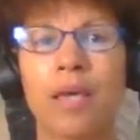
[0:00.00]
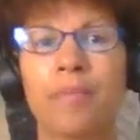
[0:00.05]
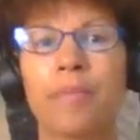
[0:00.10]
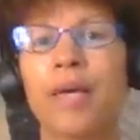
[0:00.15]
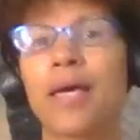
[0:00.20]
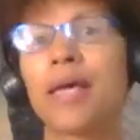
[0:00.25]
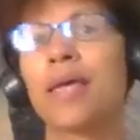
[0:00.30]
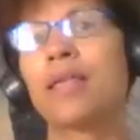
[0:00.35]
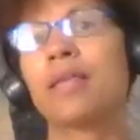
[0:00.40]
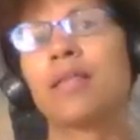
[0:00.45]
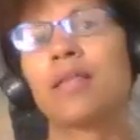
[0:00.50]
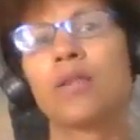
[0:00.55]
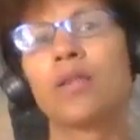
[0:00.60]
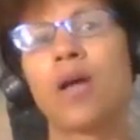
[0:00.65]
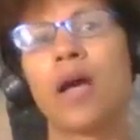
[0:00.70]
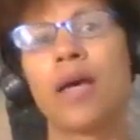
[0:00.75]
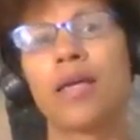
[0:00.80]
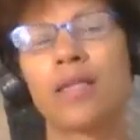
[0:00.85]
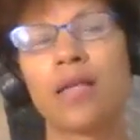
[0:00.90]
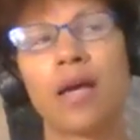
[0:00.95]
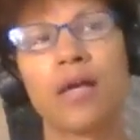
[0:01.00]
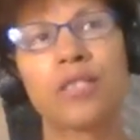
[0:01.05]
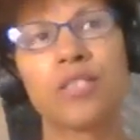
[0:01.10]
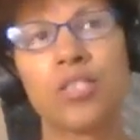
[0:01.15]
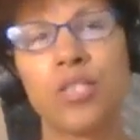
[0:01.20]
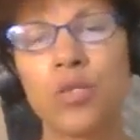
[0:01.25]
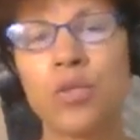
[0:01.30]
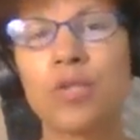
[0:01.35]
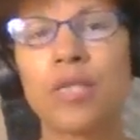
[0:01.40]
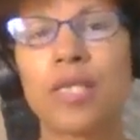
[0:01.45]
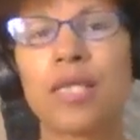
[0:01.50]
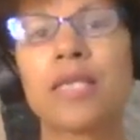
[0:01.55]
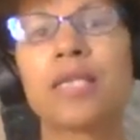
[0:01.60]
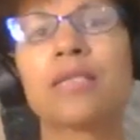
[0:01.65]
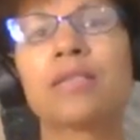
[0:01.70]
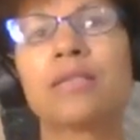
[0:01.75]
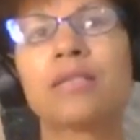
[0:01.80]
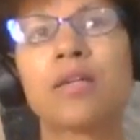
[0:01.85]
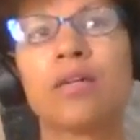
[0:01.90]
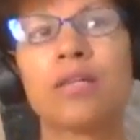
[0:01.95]
But I, I do
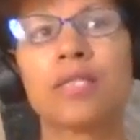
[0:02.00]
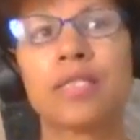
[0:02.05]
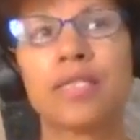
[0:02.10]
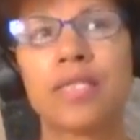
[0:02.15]
this on